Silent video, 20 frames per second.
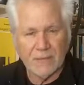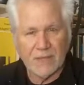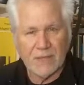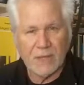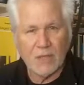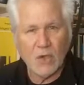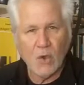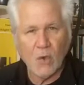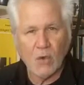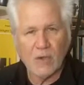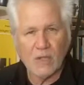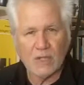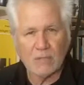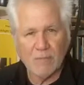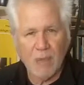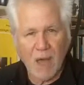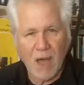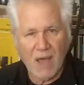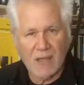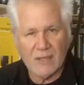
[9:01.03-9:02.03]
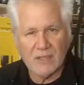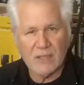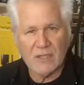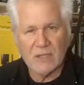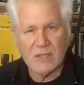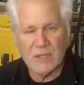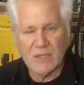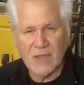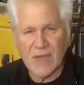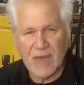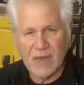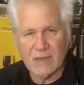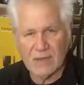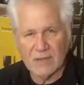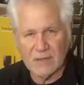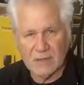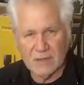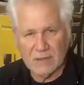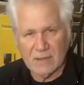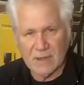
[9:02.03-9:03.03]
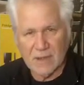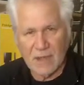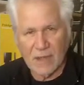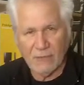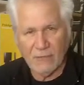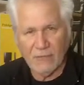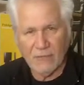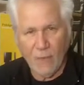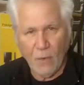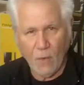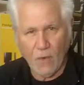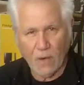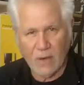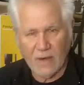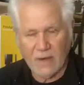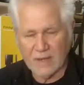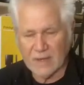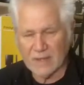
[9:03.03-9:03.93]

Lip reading: then corresponds to that f4,